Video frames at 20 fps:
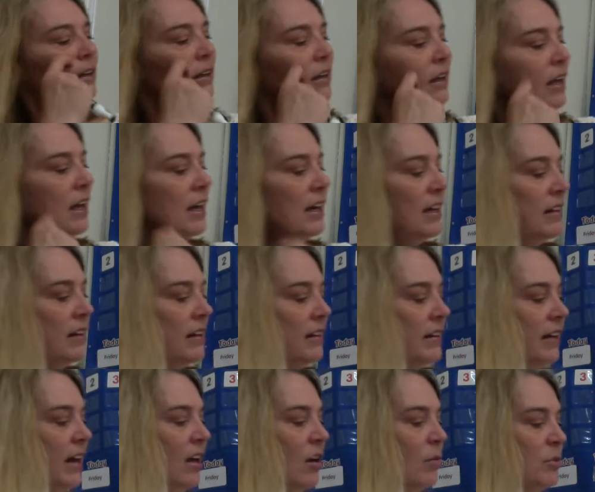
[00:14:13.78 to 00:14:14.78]
Anything
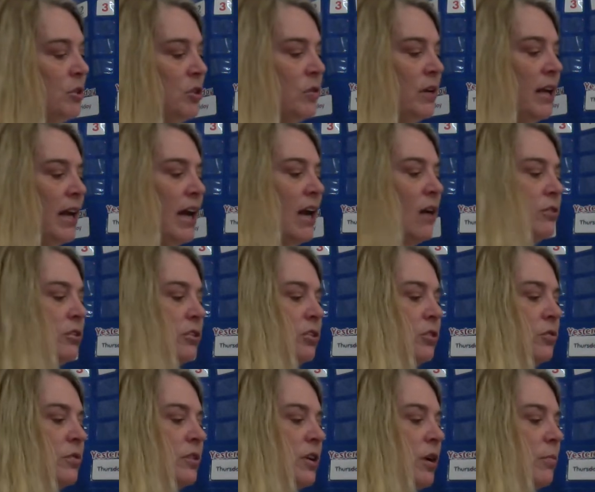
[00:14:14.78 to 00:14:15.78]
that helps you count
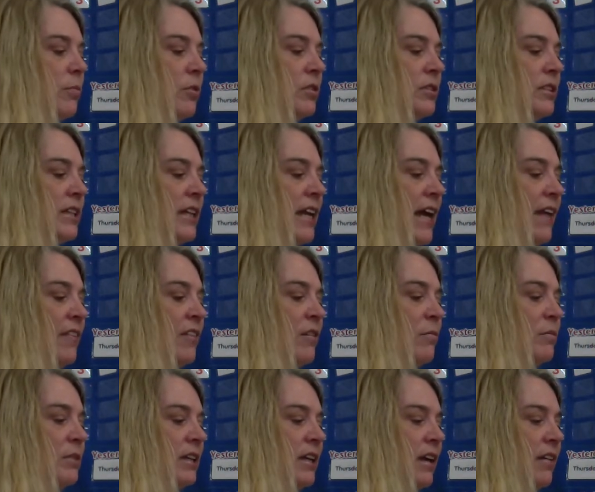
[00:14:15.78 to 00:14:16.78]
2 numbers and add them
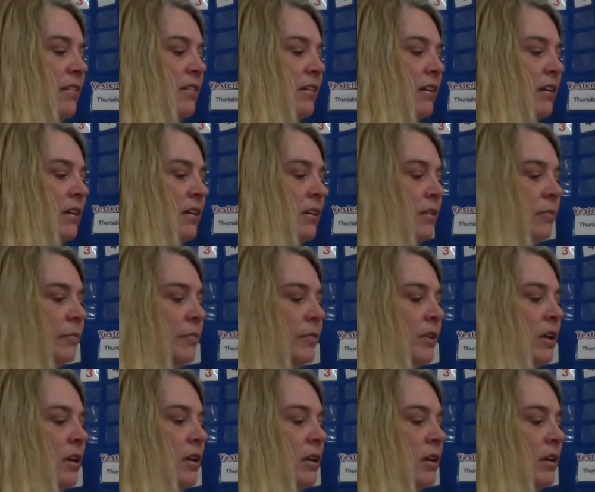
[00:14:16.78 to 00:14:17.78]
together.
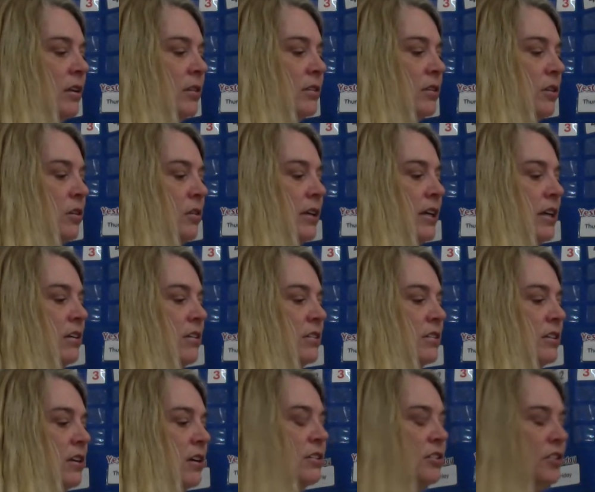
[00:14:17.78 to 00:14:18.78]
So here's
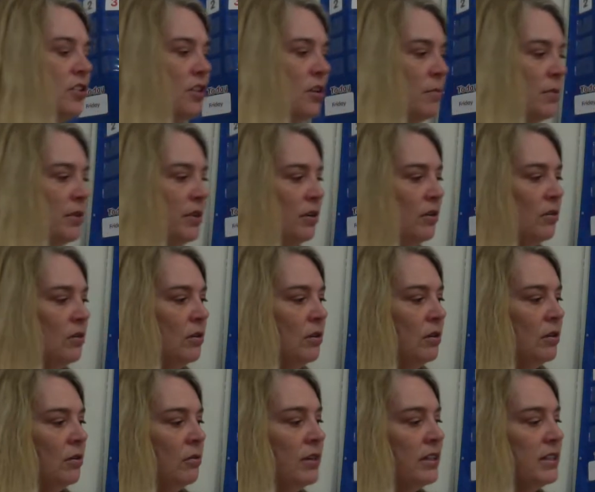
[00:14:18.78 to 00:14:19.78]
our domino
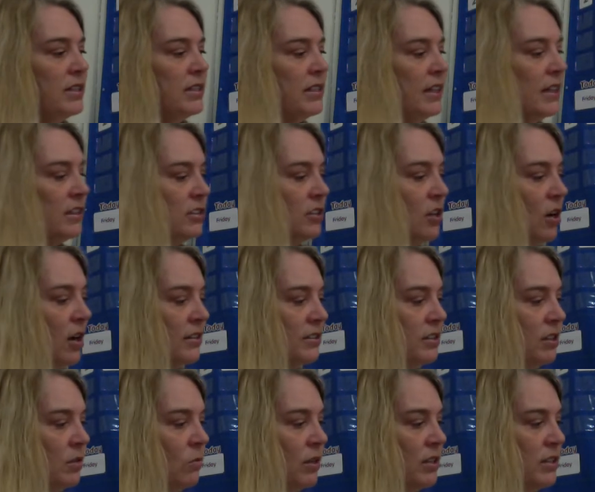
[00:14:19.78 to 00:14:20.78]
with 6 dots
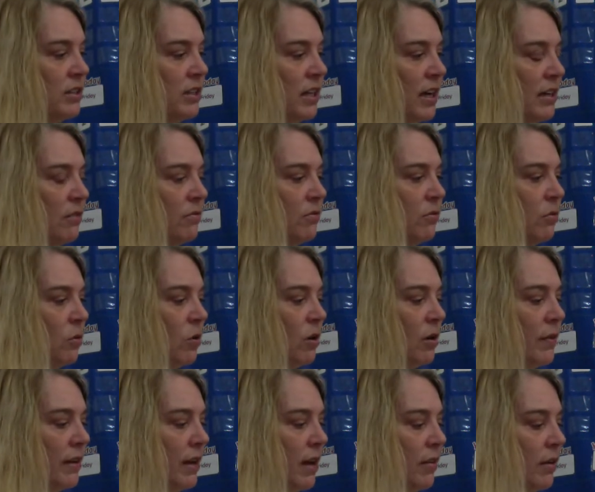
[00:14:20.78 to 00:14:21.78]
on one side and 4 on
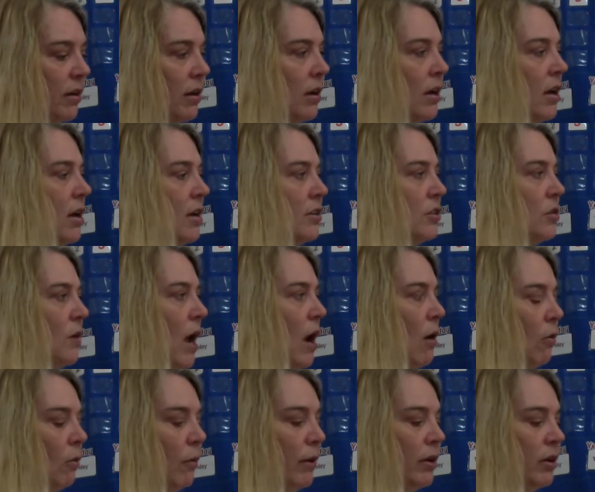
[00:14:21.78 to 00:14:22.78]
the other. So how
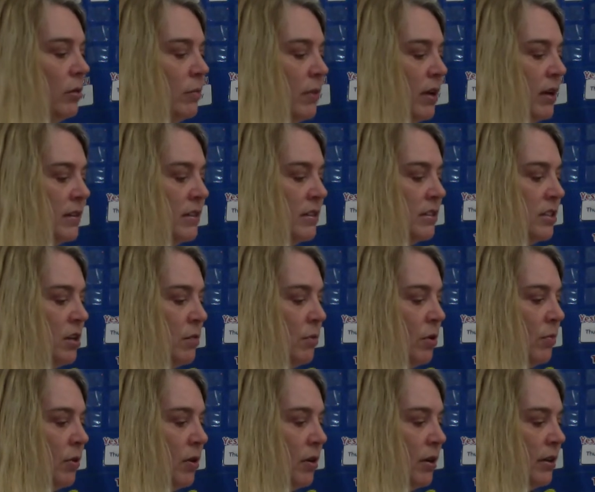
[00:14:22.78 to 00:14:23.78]
are we going to make this number
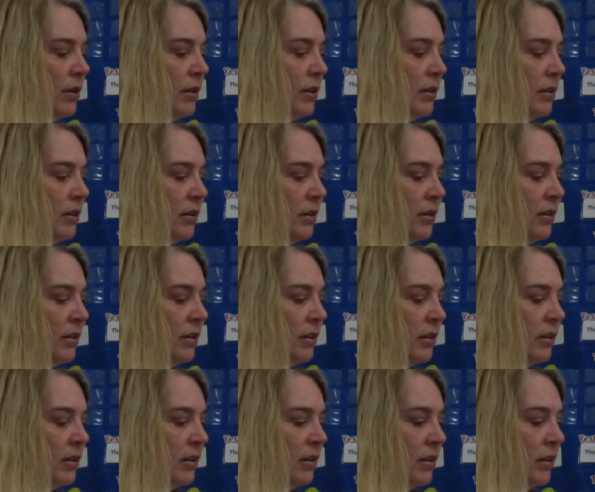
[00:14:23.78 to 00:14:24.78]
bond?
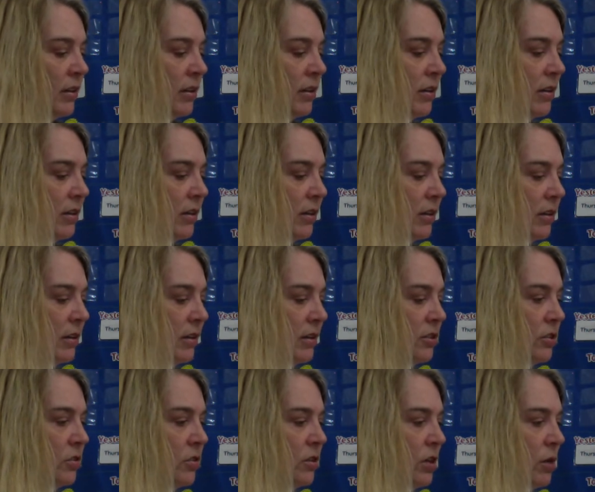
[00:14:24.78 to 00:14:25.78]
The
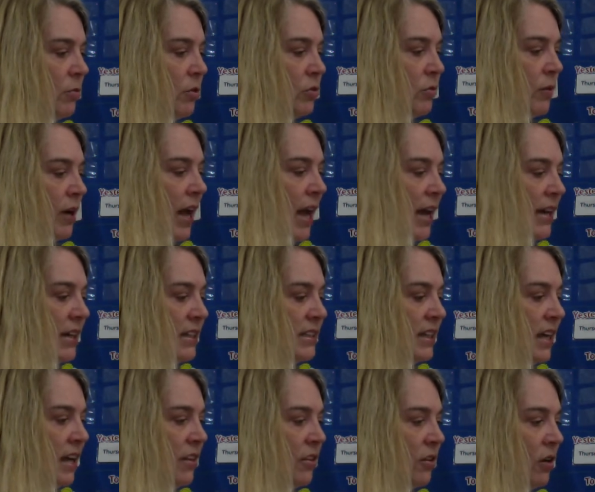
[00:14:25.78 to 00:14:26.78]
2 numbers we're adding
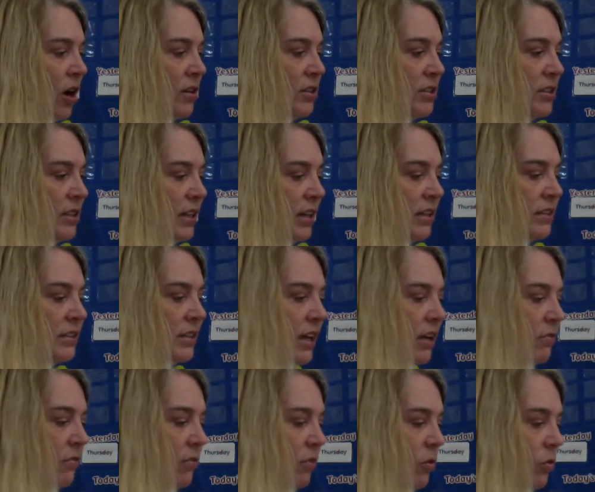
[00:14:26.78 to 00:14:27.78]
together are 6
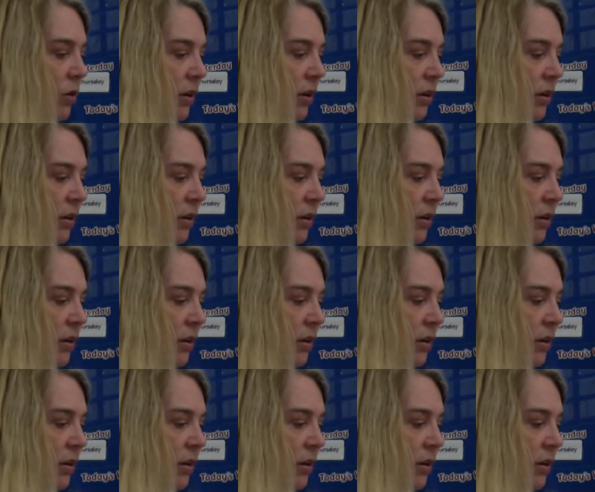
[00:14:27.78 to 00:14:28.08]
and 4.